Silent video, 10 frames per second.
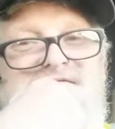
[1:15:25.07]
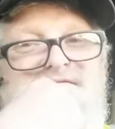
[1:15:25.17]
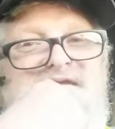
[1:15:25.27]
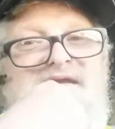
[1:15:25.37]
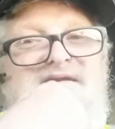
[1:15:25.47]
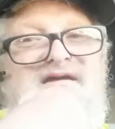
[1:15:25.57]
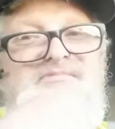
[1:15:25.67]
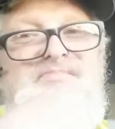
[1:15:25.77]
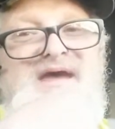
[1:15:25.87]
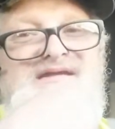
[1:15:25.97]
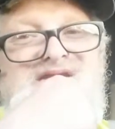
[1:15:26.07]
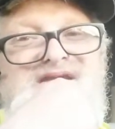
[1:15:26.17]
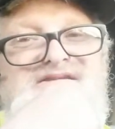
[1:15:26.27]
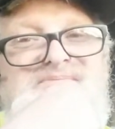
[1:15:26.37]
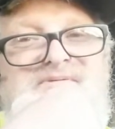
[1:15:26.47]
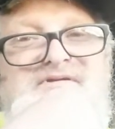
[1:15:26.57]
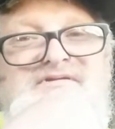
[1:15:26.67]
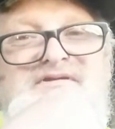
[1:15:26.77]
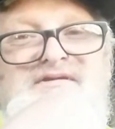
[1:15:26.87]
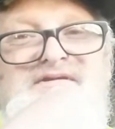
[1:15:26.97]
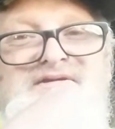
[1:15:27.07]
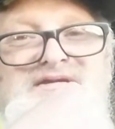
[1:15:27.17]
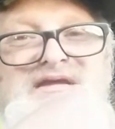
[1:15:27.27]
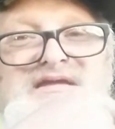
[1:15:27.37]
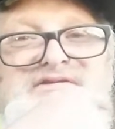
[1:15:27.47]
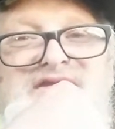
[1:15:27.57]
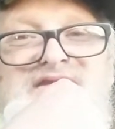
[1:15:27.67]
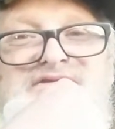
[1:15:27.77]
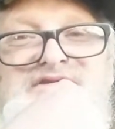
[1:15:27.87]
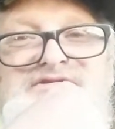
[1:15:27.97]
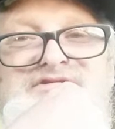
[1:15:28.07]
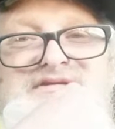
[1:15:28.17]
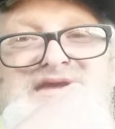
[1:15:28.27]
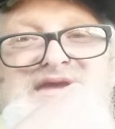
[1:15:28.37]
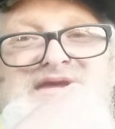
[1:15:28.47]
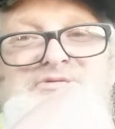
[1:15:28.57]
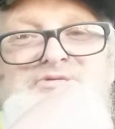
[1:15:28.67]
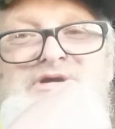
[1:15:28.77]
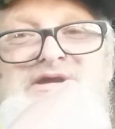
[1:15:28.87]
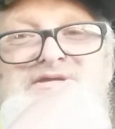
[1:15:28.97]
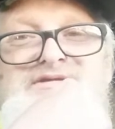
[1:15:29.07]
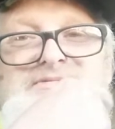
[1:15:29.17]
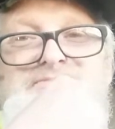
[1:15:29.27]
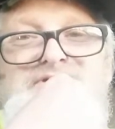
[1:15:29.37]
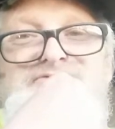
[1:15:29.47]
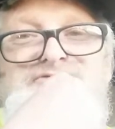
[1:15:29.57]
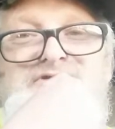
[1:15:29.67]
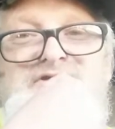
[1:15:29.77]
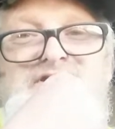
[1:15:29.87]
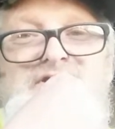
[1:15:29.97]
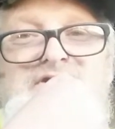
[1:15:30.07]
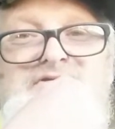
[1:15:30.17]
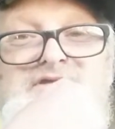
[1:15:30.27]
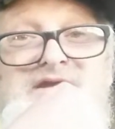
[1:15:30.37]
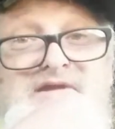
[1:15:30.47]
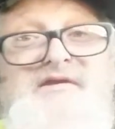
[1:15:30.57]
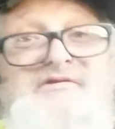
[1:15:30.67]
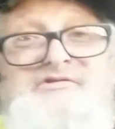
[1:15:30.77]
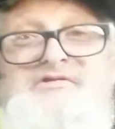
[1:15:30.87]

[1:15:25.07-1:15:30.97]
Not enough backing experience. It's easy to gain weight, but very hard. It is.